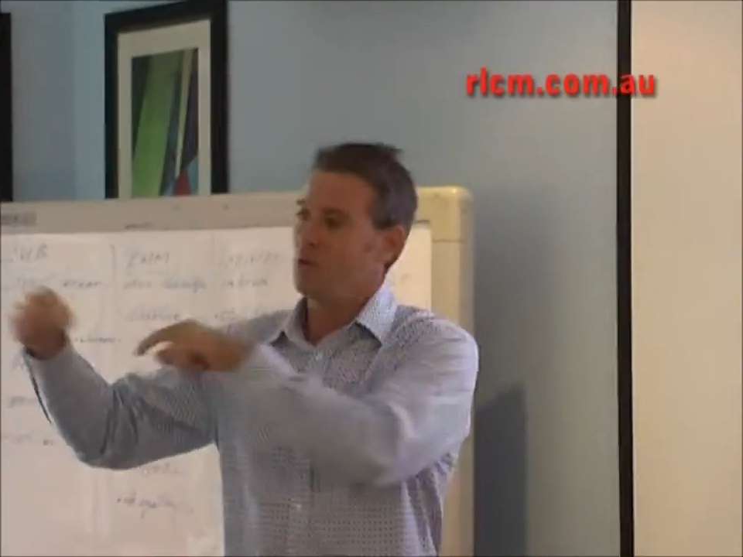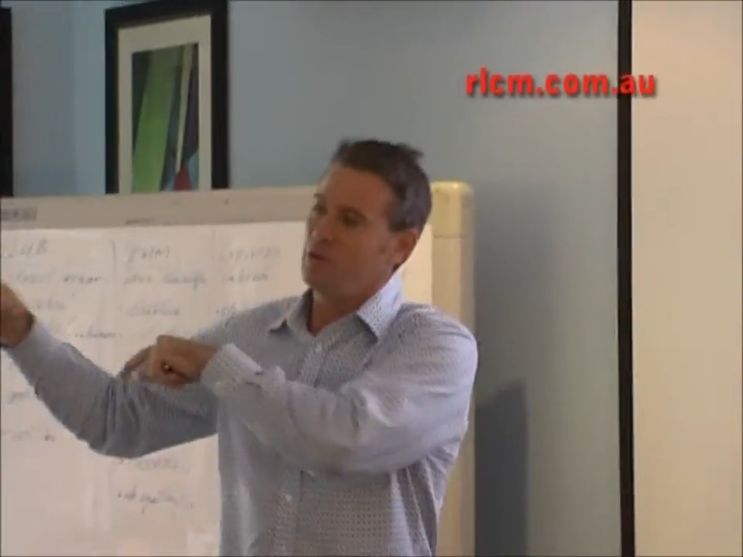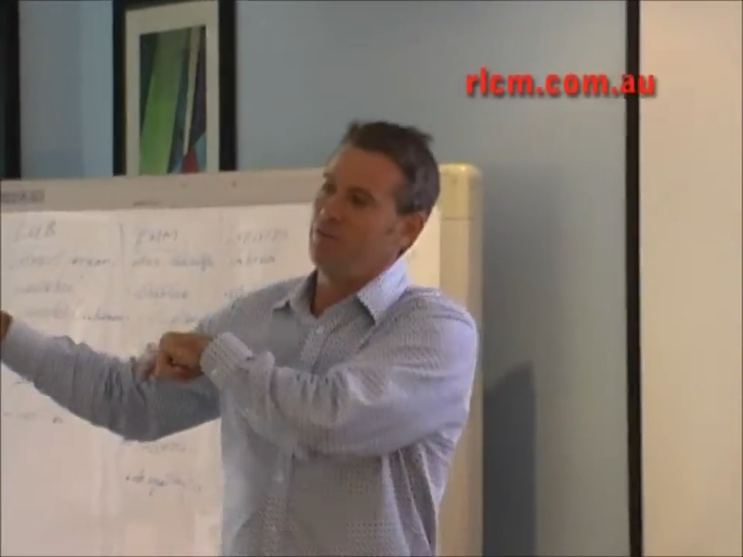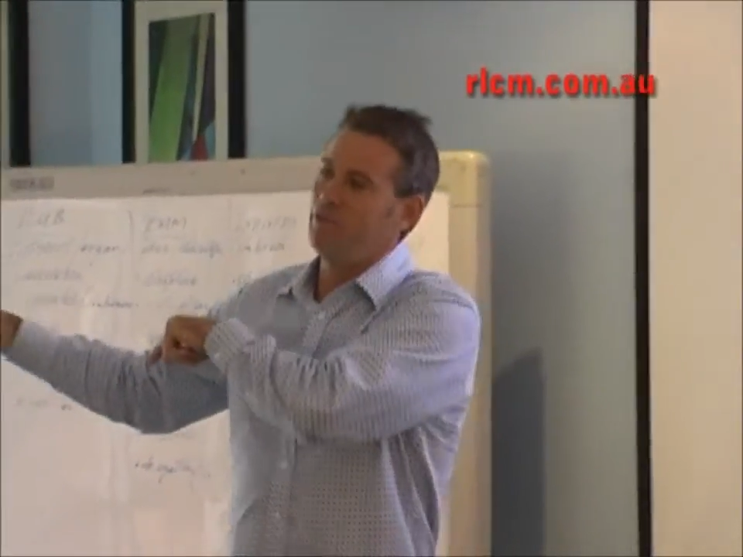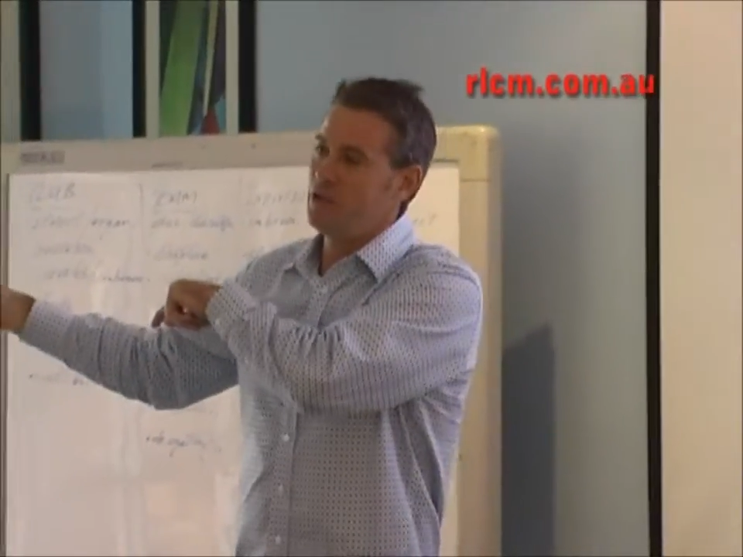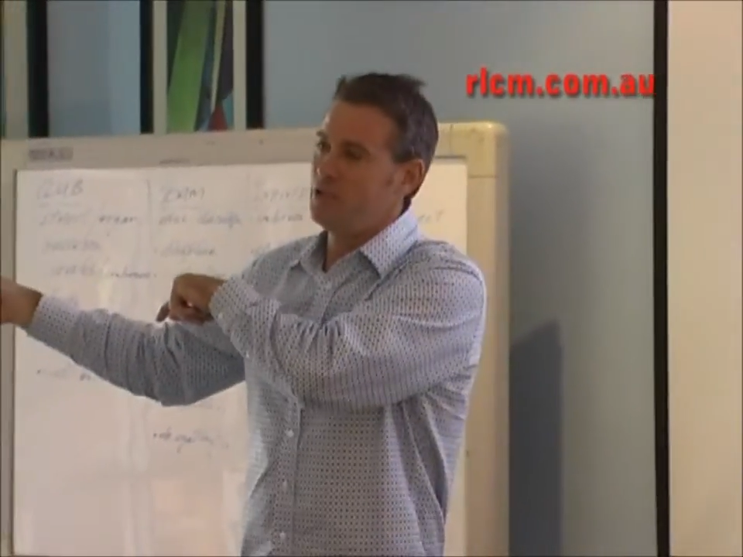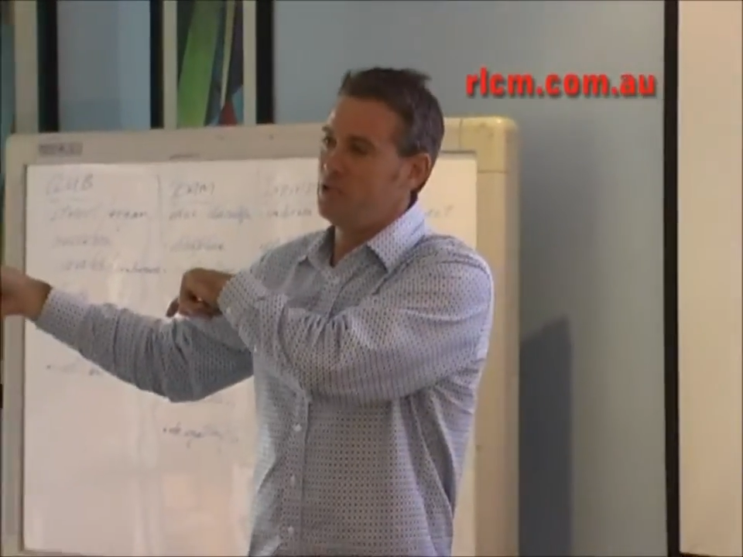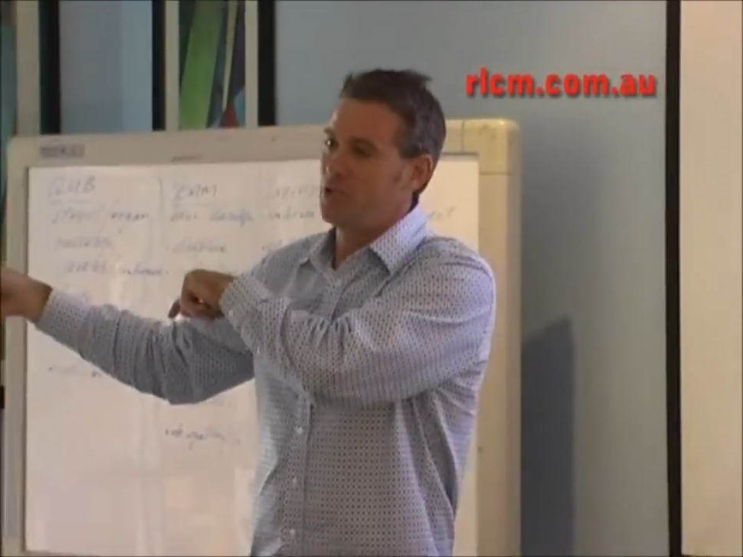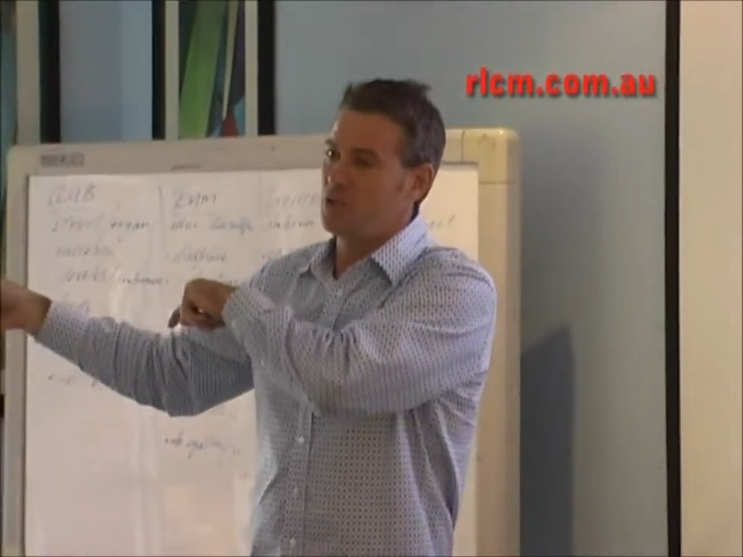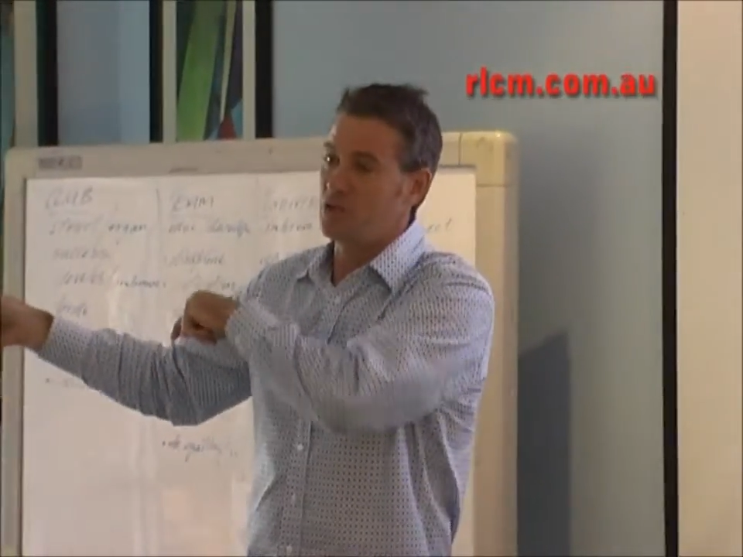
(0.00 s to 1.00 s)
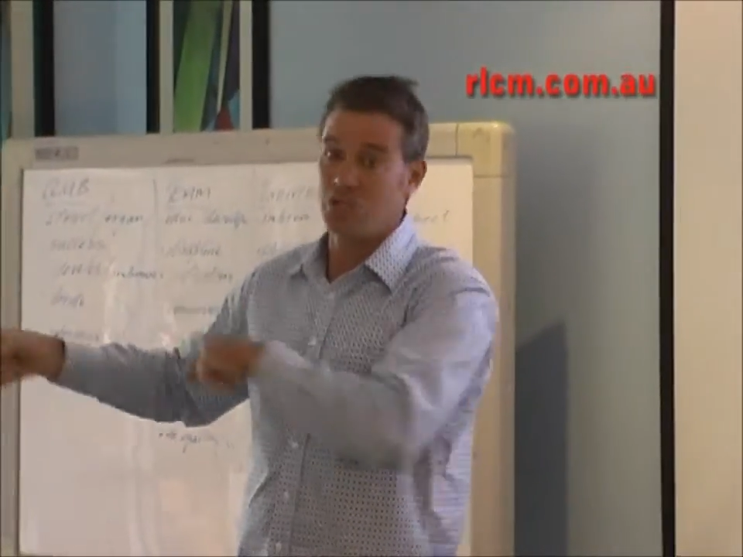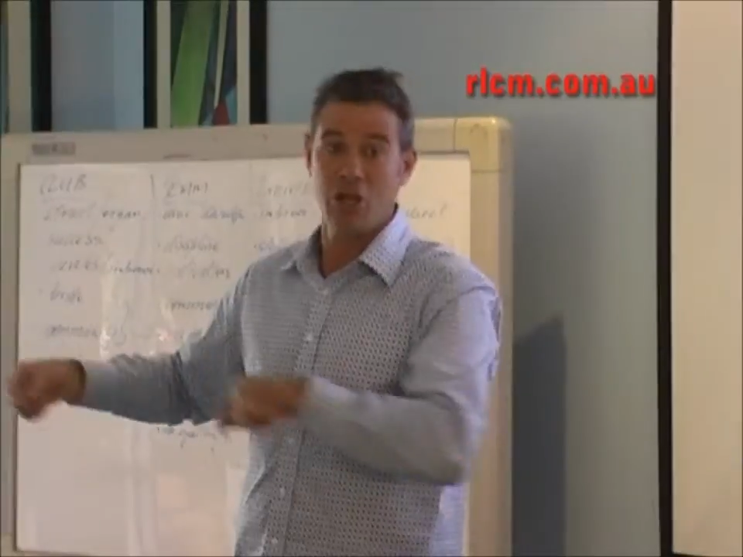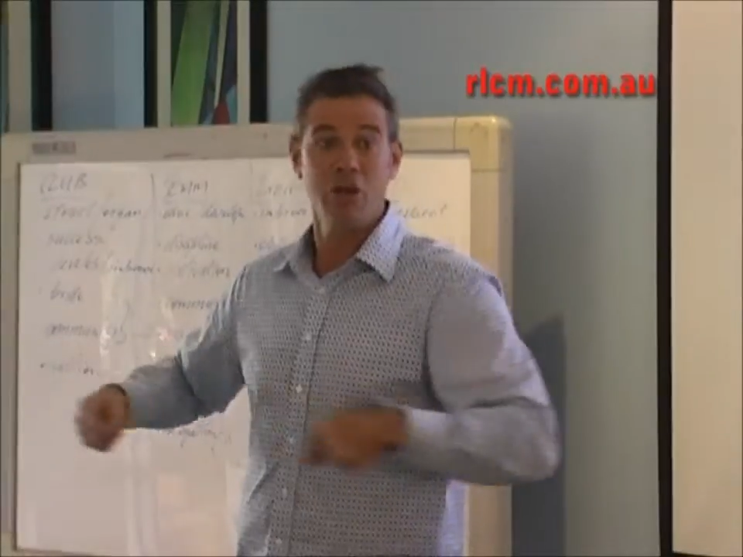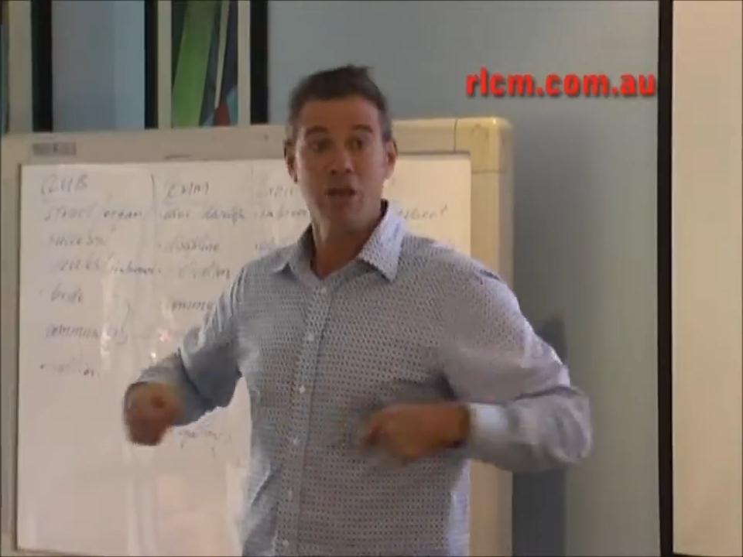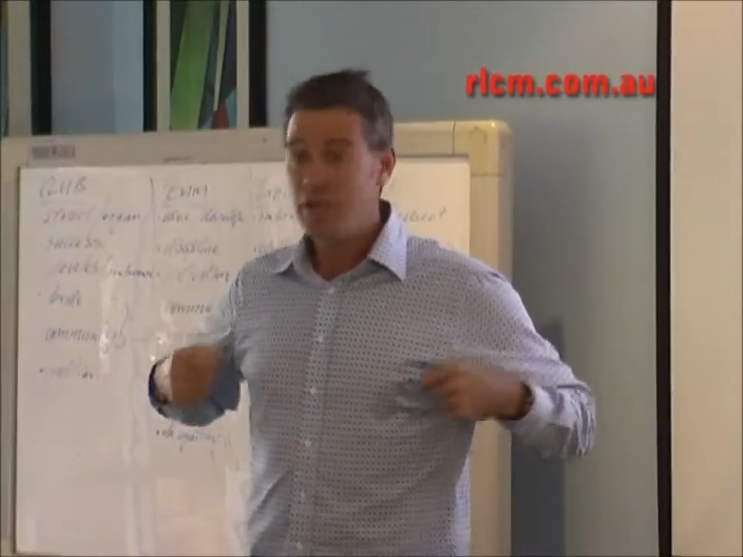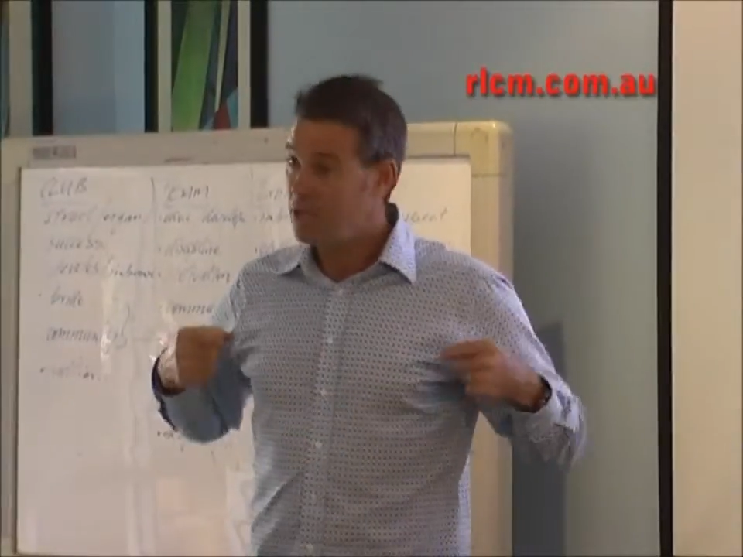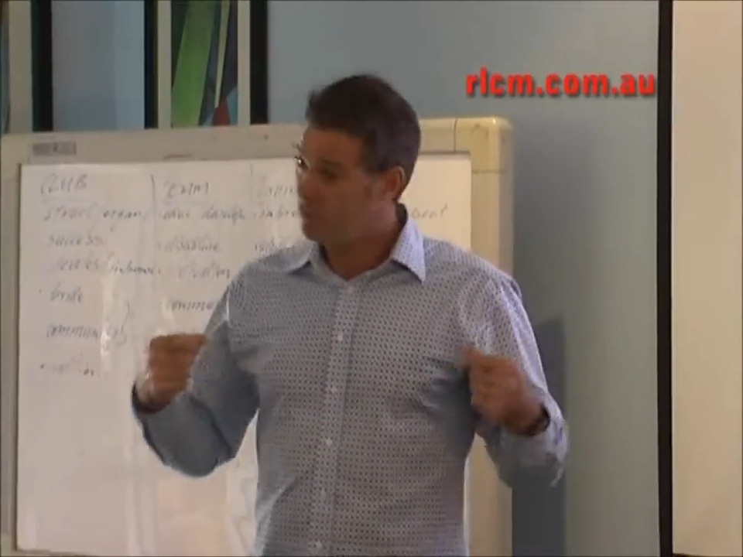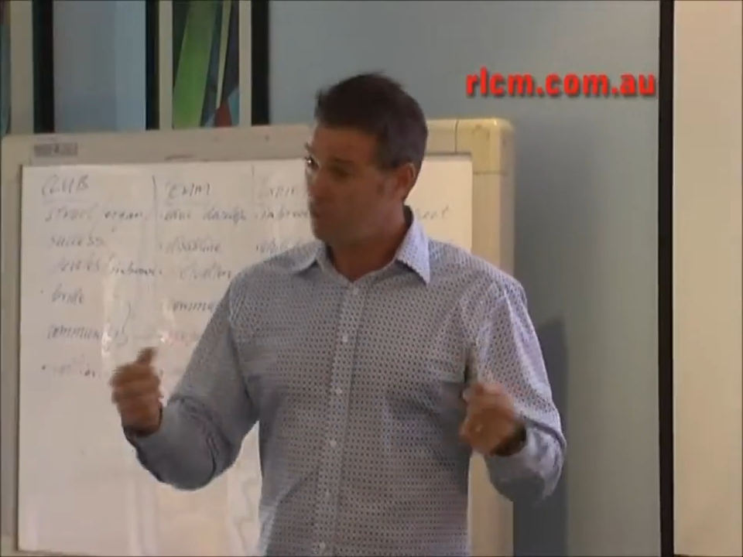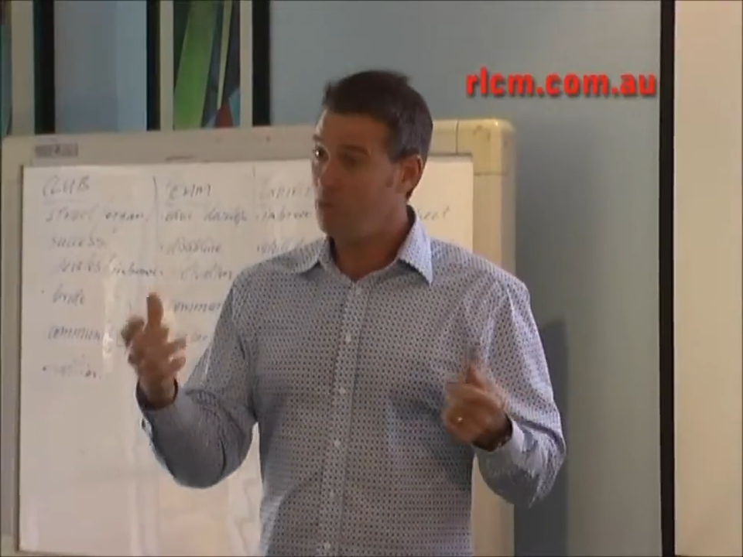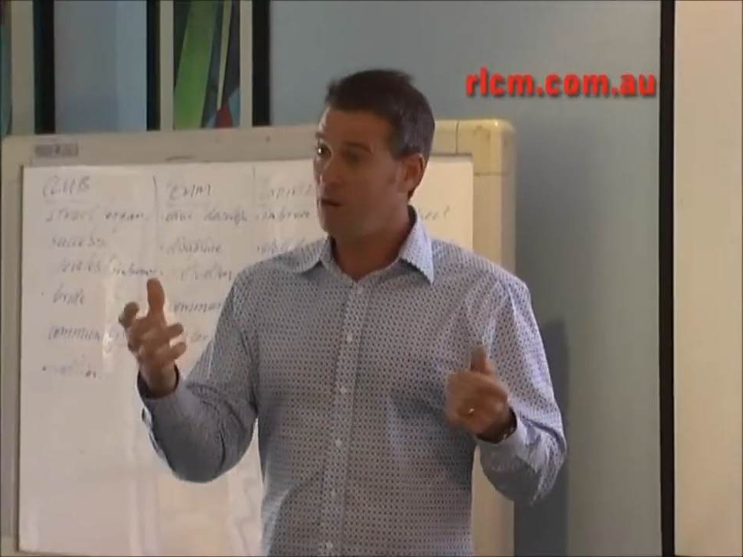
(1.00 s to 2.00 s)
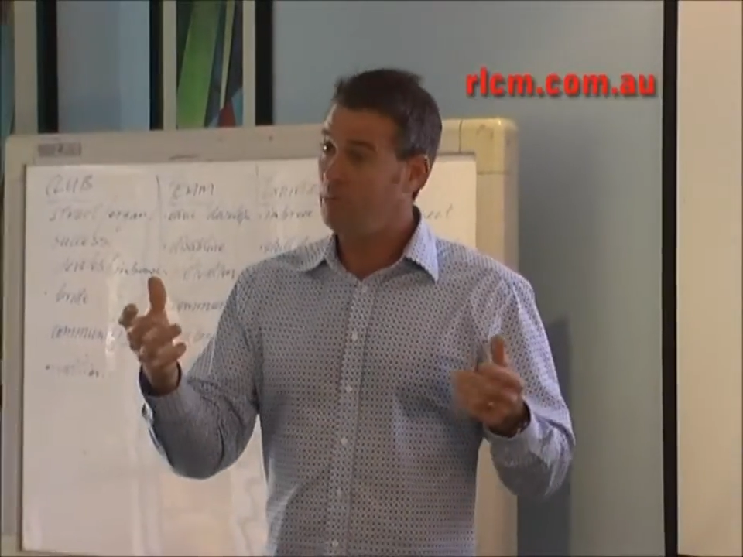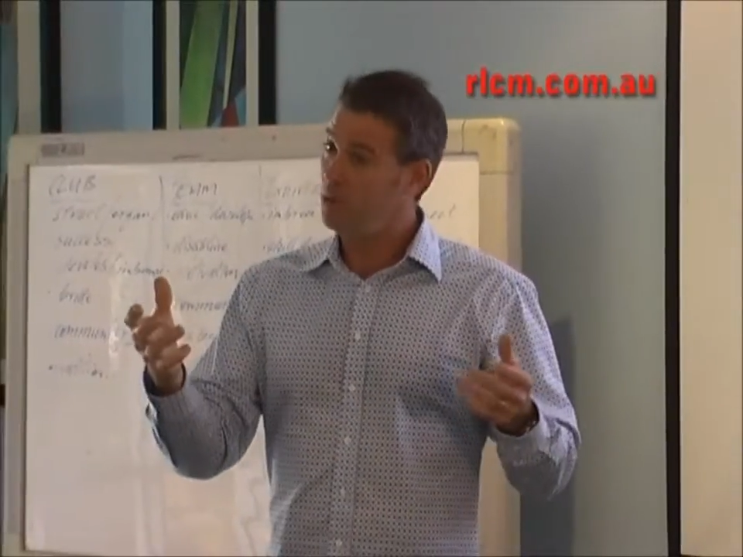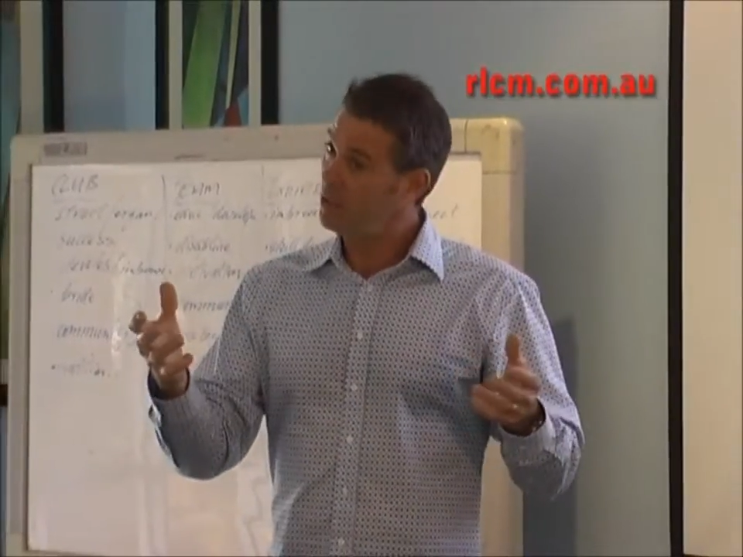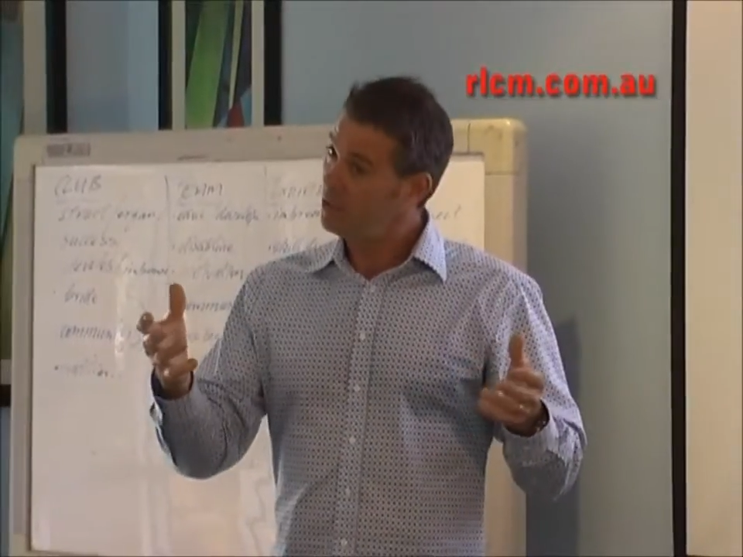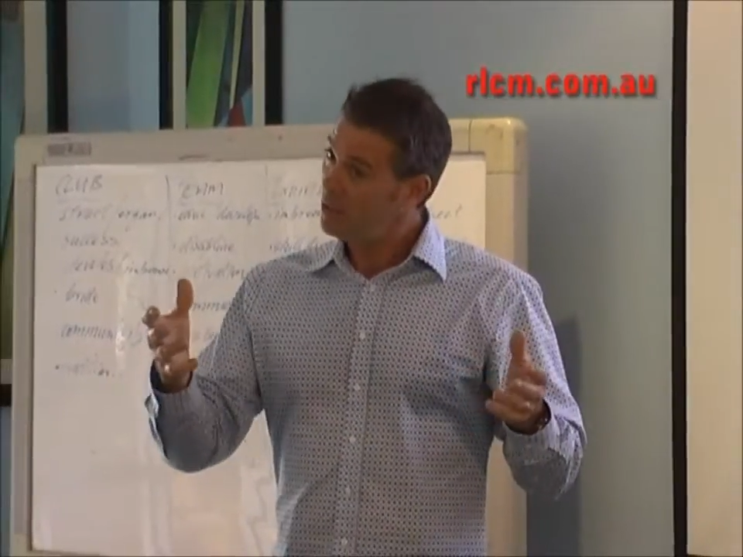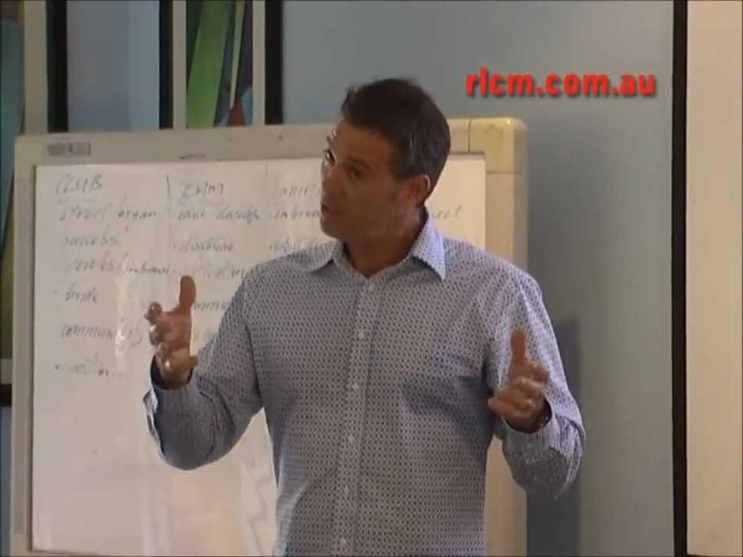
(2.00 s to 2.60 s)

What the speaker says: and when you finish your session. So if you're upbeat,